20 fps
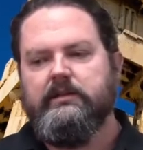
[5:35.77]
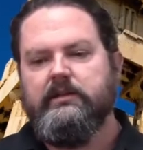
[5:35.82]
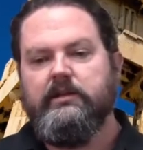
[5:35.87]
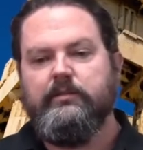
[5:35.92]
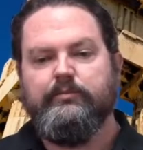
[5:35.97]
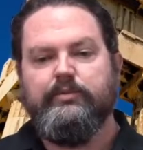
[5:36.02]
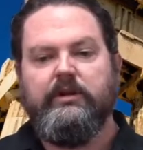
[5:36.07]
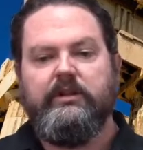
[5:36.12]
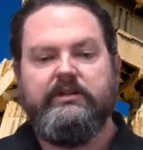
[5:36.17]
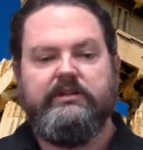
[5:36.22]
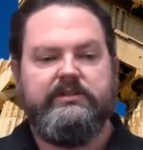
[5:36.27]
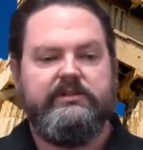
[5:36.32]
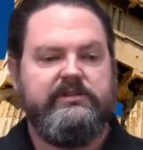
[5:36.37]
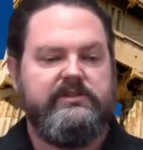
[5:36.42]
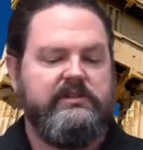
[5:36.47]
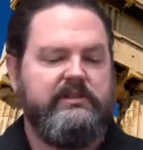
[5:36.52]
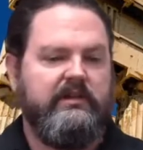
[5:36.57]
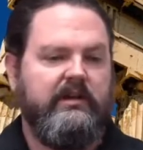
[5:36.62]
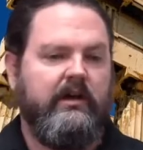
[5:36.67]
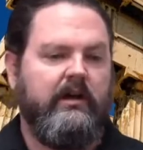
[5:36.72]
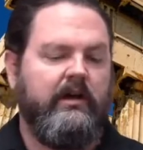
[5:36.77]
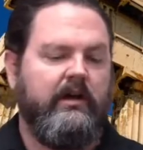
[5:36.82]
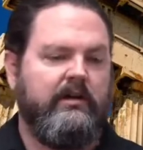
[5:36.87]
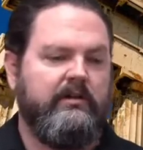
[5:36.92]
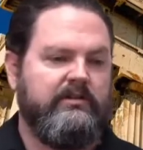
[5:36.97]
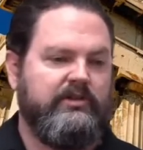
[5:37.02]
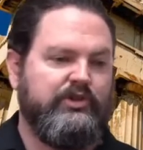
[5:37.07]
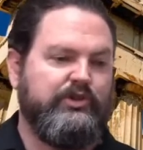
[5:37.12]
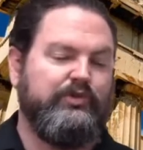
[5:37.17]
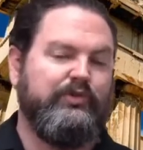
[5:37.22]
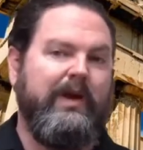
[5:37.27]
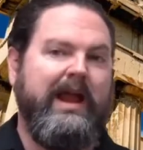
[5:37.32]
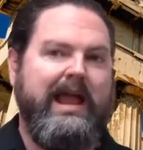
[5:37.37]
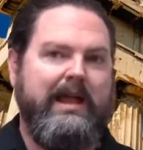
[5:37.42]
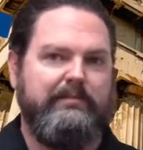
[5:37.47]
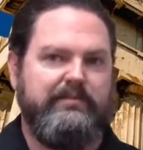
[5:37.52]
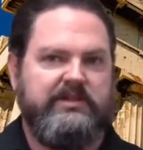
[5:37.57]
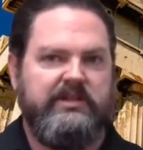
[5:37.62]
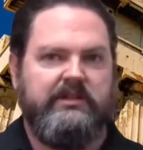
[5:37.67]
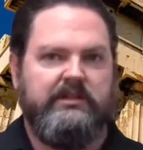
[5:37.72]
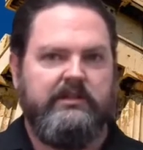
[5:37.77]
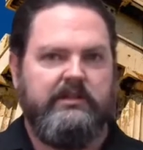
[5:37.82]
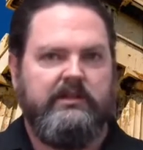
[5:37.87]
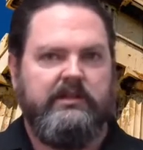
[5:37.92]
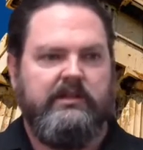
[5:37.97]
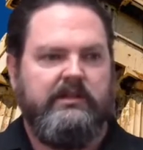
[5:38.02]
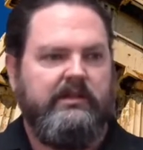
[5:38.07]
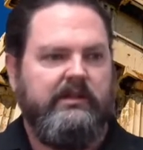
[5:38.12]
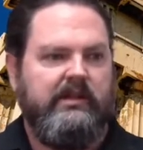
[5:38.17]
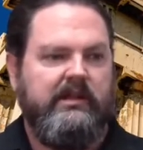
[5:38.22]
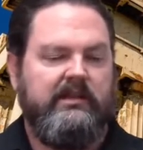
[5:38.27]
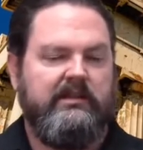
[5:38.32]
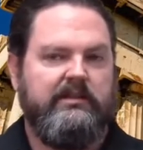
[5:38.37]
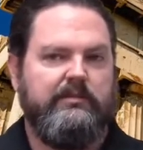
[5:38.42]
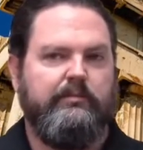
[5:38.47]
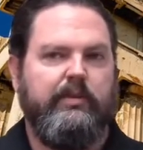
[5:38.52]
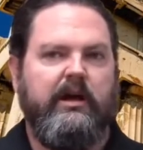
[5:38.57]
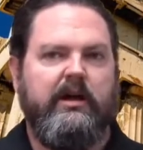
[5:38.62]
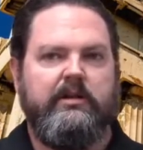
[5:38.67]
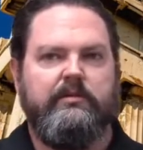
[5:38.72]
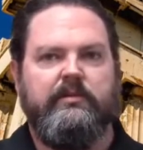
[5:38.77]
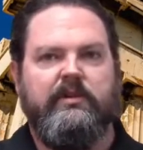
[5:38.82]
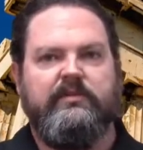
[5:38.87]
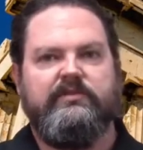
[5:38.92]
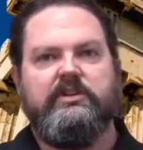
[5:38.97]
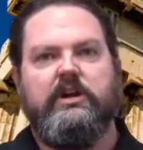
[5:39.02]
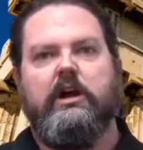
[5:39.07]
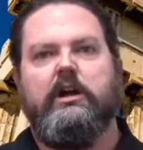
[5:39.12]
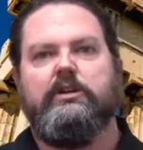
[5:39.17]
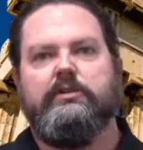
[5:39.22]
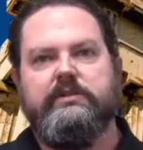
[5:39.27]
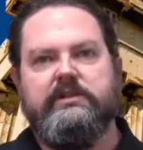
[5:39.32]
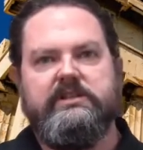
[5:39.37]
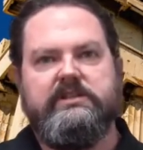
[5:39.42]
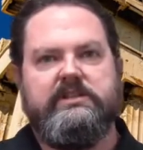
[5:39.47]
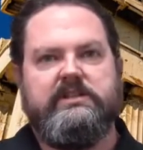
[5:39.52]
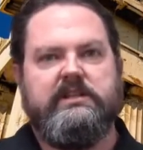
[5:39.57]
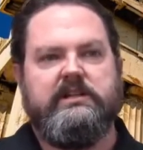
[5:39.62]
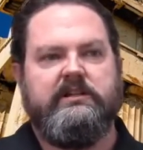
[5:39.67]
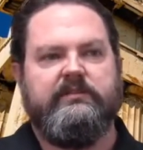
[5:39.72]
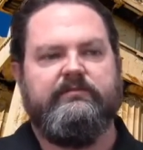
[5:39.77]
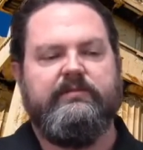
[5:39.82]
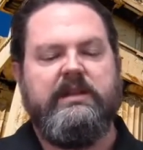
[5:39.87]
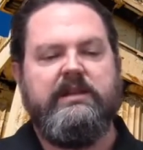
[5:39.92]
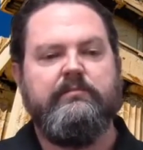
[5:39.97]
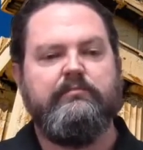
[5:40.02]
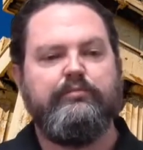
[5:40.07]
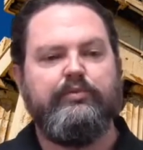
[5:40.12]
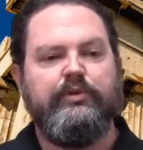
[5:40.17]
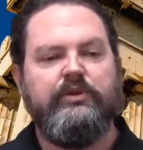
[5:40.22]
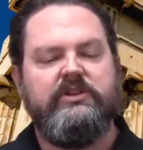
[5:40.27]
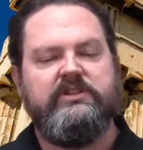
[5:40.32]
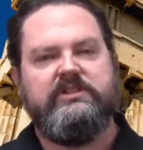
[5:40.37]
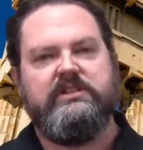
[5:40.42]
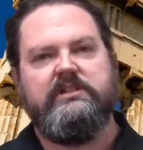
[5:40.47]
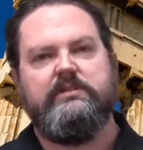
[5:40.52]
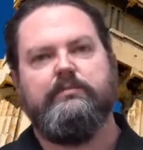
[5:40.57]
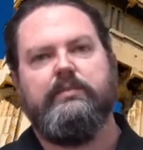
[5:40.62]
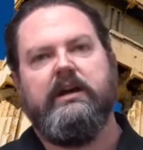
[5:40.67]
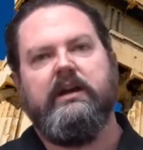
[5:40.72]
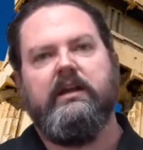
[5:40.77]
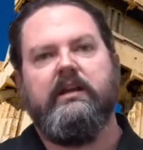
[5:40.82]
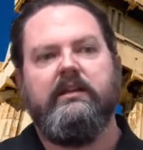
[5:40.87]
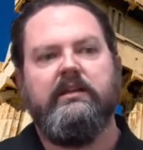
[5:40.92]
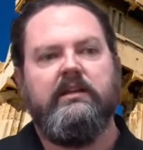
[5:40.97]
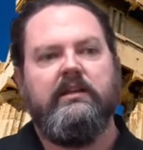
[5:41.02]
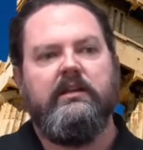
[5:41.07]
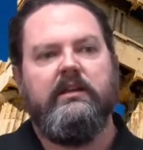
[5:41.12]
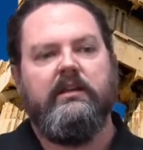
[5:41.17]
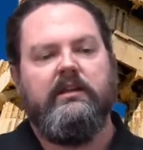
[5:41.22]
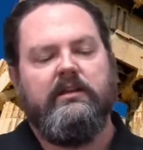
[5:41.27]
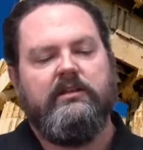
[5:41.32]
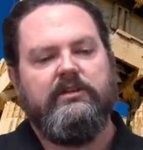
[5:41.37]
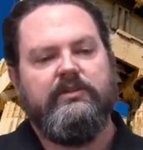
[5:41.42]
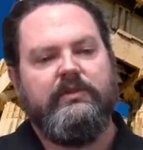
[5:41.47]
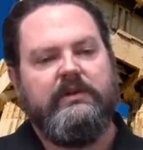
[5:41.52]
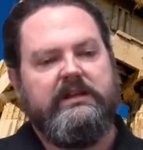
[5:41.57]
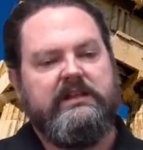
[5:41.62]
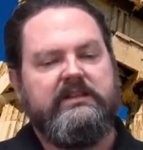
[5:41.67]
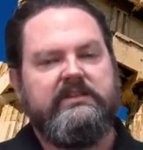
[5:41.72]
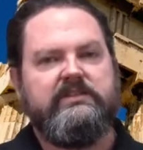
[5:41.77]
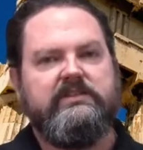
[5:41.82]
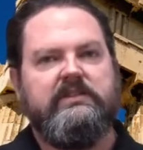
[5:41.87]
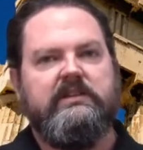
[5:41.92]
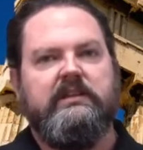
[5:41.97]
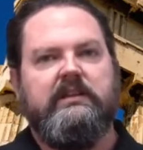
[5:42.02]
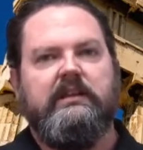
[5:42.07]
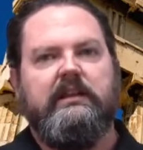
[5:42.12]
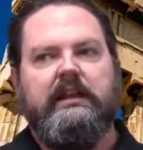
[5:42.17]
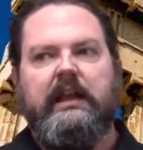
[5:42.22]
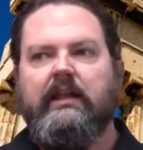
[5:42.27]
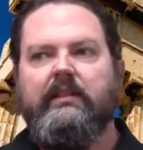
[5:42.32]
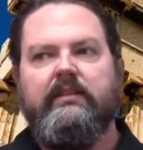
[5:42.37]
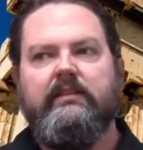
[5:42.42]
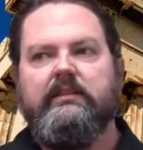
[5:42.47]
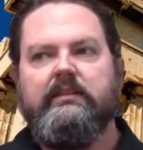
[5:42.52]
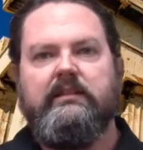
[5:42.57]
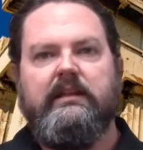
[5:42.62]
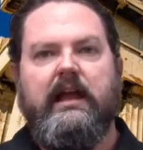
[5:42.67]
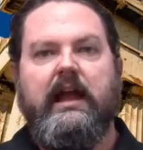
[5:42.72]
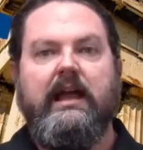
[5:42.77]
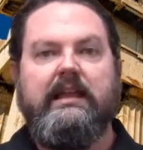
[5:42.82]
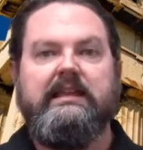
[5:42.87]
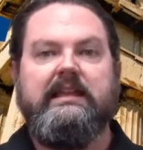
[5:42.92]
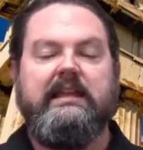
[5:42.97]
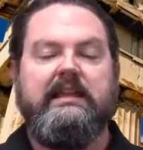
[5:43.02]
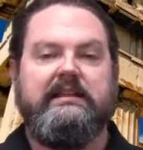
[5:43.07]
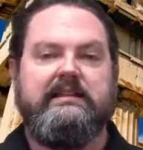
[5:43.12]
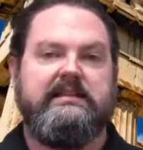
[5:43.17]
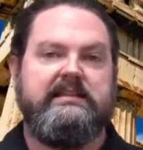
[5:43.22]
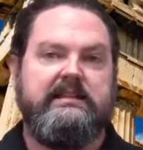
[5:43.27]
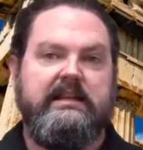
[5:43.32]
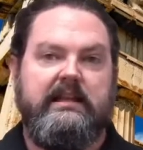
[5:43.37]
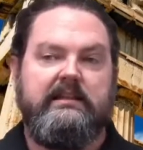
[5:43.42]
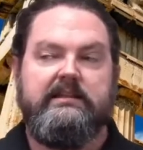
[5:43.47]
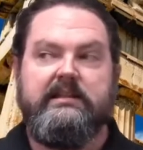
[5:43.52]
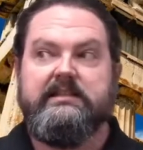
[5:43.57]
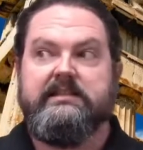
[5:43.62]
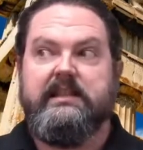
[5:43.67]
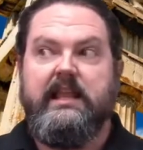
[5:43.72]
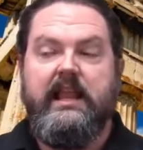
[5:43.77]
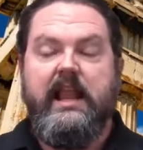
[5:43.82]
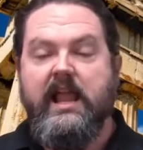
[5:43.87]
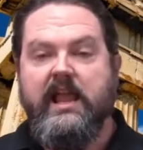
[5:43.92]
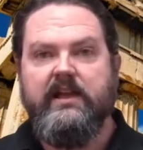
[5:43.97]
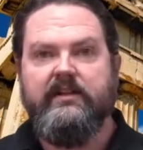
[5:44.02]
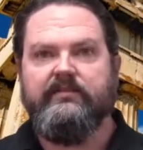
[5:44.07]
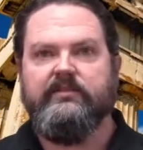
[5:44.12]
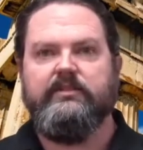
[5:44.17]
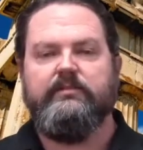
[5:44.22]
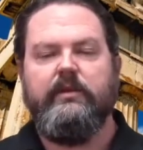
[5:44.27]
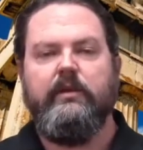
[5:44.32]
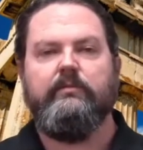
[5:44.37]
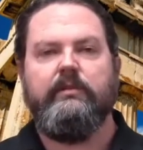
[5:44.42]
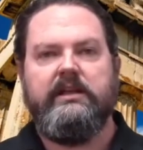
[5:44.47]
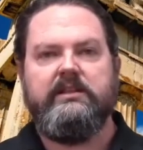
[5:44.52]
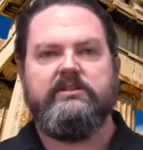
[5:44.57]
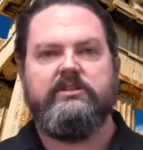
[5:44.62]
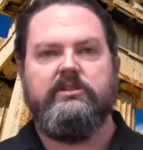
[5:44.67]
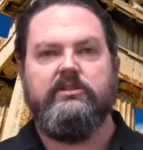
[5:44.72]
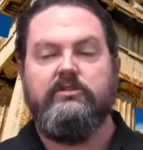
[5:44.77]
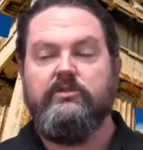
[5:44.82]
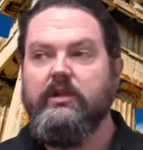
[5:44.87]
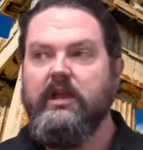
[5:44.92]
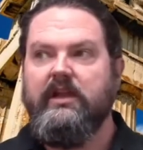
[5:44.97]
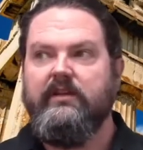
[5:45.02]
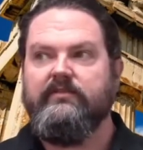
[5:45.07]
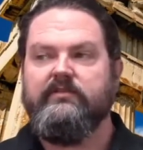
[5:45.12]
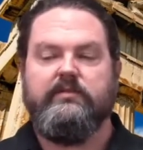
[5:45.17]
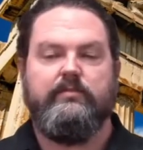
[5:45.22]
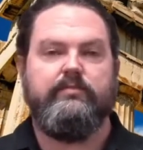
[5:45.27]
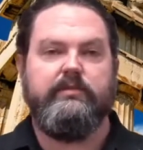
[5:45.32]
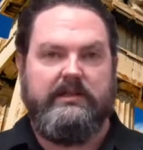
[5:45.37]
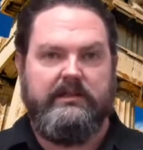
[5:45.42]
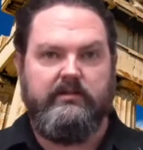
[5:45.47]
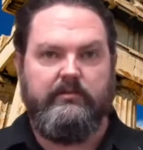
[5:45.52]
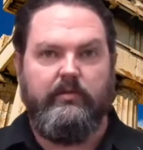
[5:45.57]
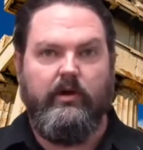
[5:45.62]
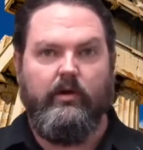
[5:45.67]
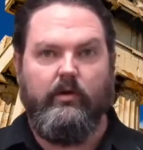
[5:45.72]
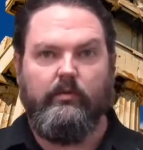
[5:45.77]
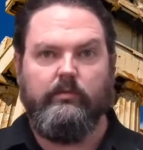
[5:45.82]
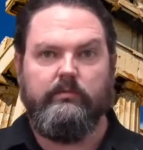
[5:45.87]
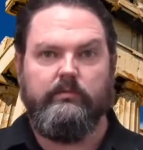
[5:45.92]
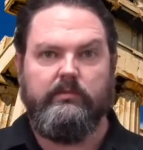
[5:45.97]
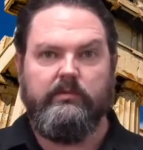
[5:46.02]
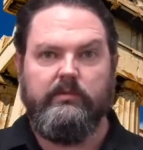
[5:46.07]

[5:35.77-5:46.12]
Your brothers are trapped in the bottom of Tartarus. They've been imprisoned by Uranus. Now, I can't stand this. They have to be rescued. You have to bring them home.